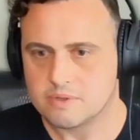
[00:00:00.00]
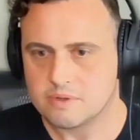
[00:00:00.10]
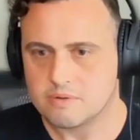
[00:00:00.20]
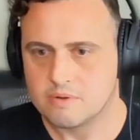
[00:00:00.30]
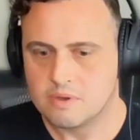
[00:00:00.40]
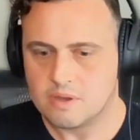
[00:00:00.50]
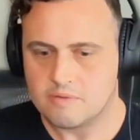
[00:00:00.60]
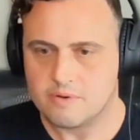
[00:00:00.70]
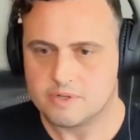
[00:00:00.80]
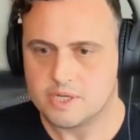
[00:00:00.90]
So
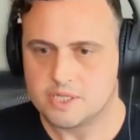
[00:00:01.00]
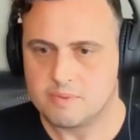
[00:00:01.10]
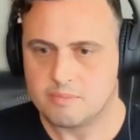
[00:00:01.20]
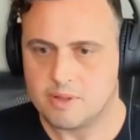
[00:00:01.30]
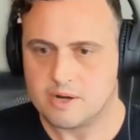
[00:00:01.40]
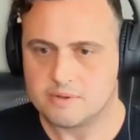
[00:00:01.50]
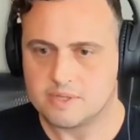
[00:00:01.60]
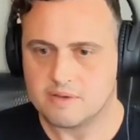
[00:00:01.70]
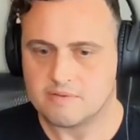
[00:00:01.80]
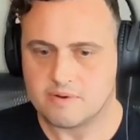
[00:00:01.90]
if you're teaching people how to do
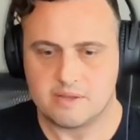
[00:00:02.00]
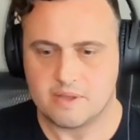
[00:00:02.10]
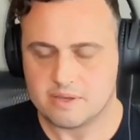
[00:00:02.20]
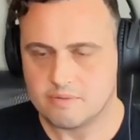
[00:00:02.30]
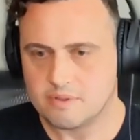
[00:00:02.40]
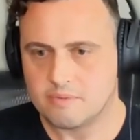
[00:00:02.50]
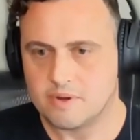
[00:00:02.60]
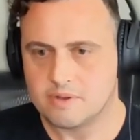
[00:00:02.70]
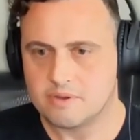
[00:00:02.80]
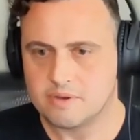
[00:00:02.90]
stuff, mm great, they can do what they
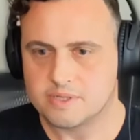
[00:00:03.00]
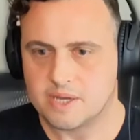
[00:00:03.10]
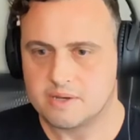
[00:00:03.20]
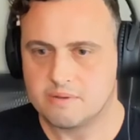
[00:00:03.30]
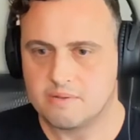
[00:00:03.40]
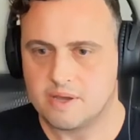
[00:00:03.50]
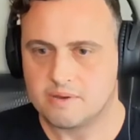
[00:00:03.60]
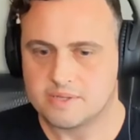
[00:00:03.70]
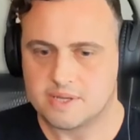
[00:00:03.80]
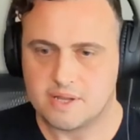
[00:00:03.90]
want. You can decide to do that,
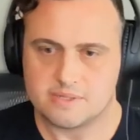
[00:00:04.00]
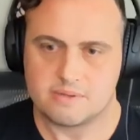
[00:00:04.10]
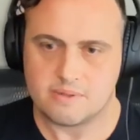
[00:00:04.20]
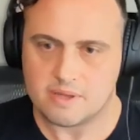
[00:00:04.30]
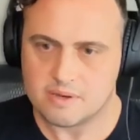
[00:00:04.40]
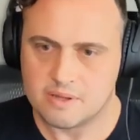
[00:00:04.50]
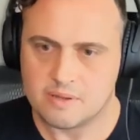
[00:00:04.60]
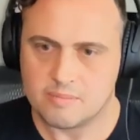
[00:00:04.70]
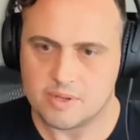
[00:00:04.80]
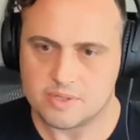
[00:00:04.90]
you can decide not to do that.
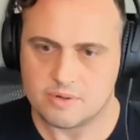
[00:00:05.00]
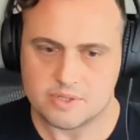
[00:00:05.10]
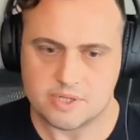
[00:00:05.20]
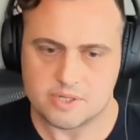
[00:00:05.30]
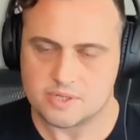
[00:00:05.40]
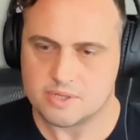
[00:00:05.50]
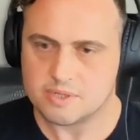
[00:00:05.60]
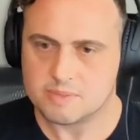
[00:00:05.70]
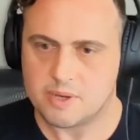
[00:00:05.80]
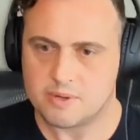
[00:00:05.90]
But it's your decision
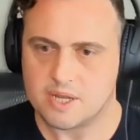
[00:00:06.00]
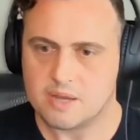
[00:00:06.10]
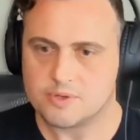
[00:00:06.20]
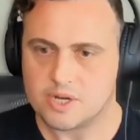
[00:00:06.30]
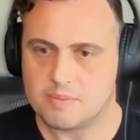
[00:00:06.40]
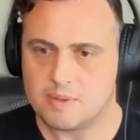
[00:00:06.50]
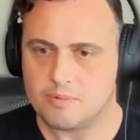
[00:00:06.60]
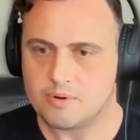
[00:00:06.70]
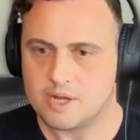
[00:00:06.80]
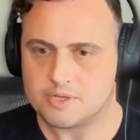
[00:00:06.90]
to spend your time training
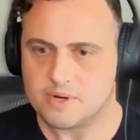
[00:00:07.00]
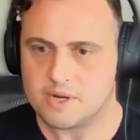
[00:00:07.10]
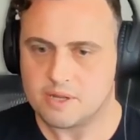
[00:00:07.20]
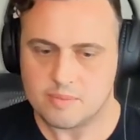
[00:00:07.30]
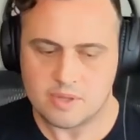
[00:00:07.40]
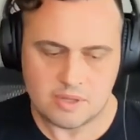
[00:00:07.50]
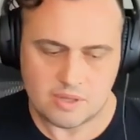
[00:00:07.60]
people or not training them.